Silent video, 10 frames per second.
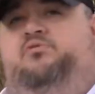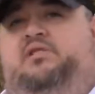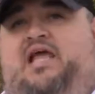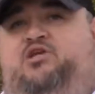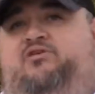
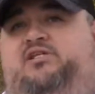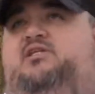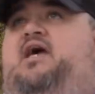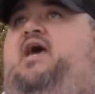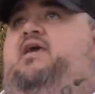ledgering
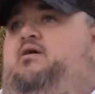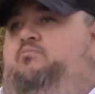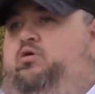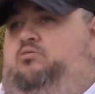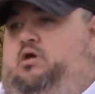today. I'm
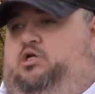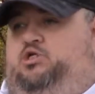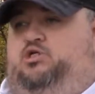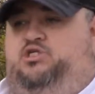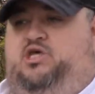not, as you
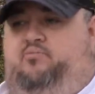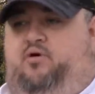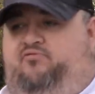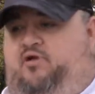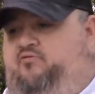can see, I'm not
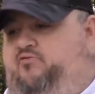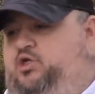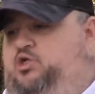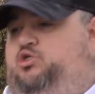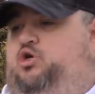float
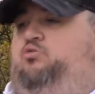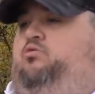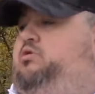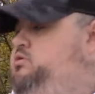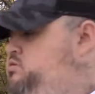fishing at all.
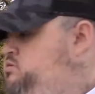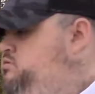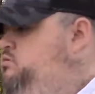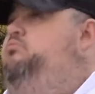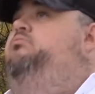
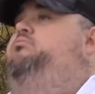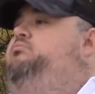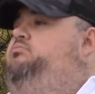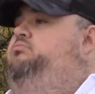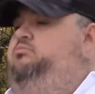Oh,
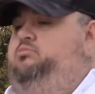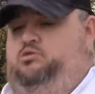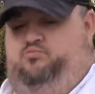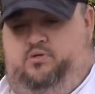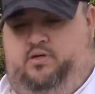
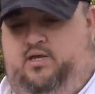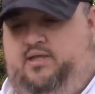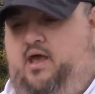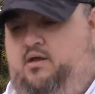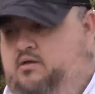let's bring that down.